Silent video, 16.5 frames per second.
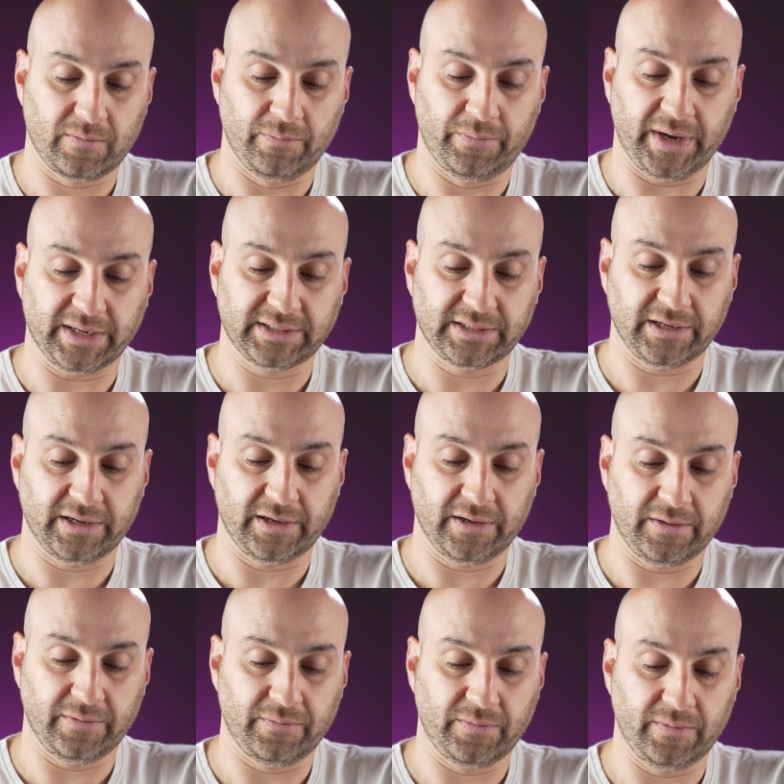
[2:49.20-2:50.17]
But
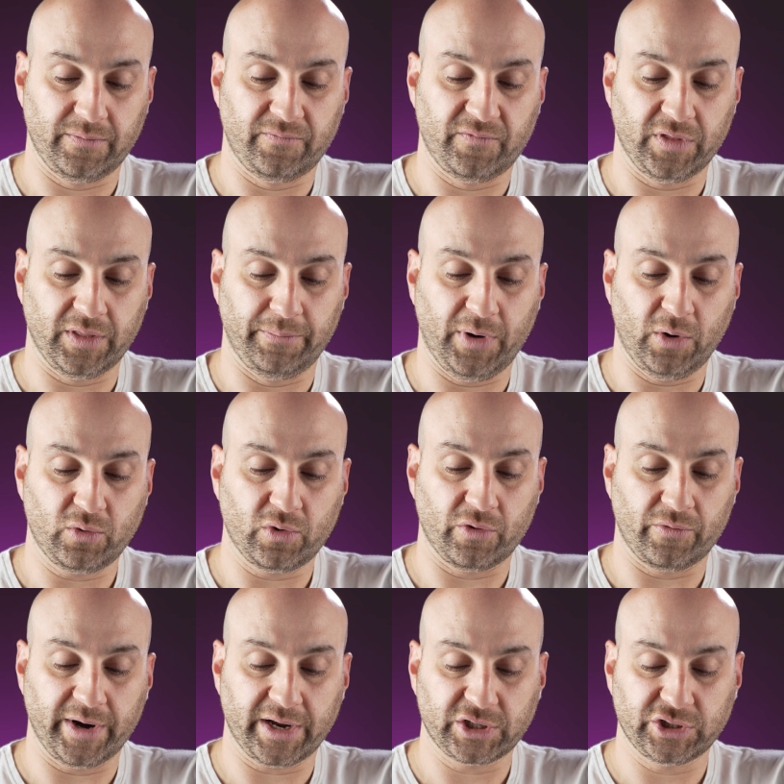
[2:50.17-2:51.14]
for the bulk
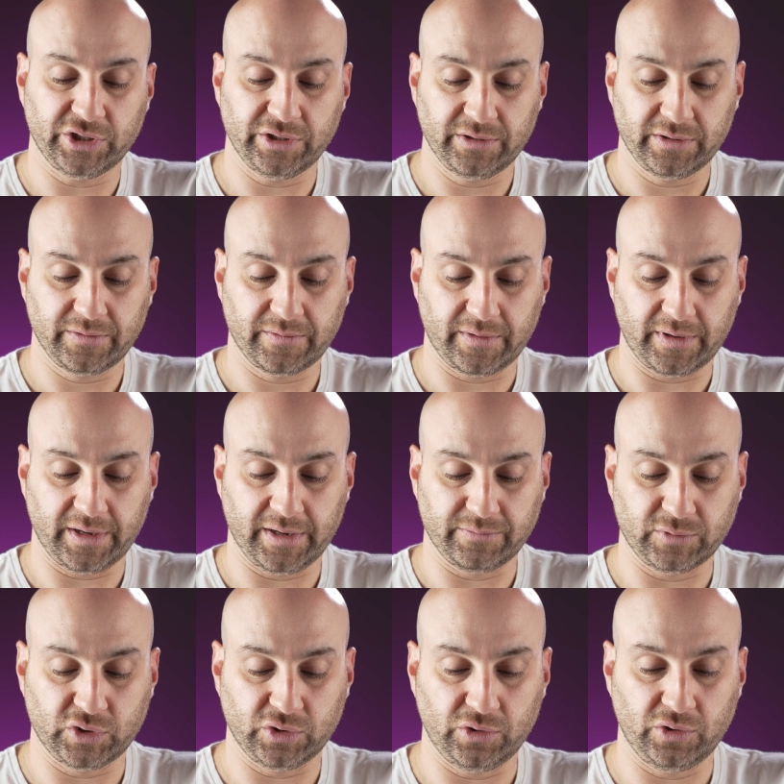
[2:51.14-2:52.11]
correction,
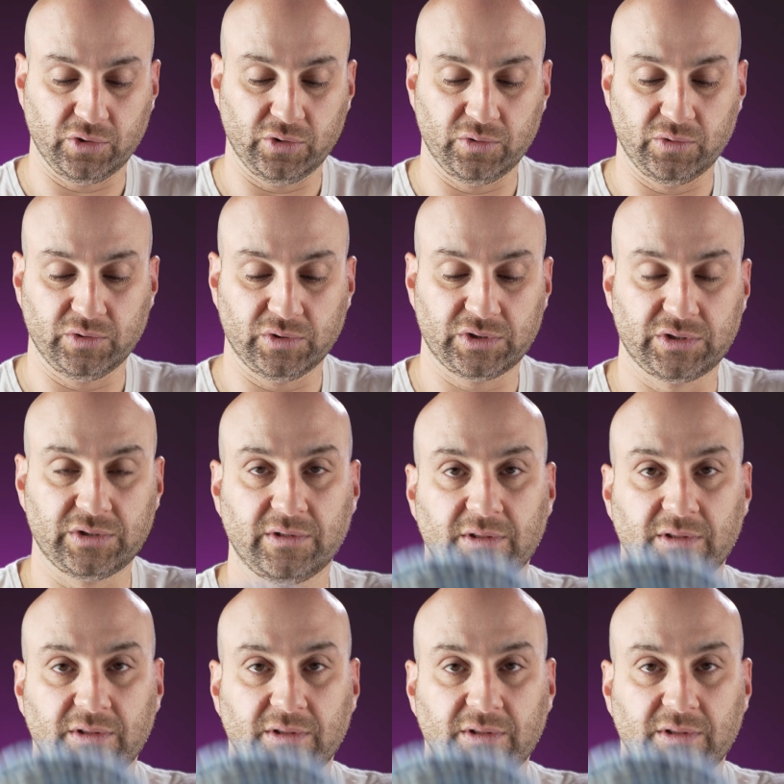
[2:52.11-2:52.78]
to use